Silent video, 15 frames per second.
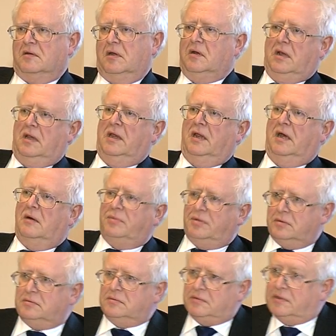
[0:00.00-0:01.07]
cleared up,
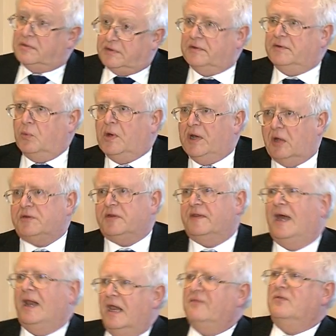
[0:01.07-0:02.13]
we're not at
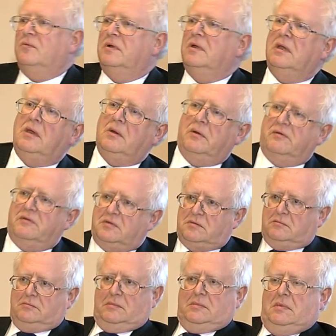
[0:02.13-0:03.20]
that level, we're
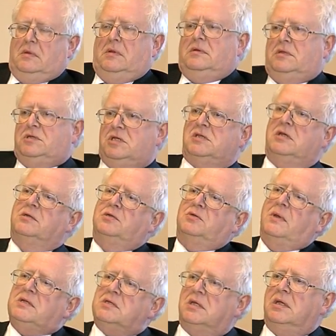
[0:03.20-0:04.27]
just under
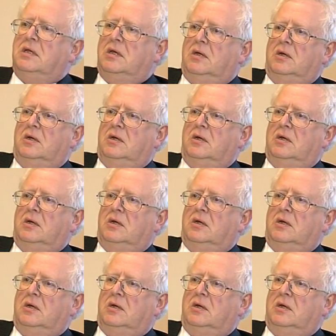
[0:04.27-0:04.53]
20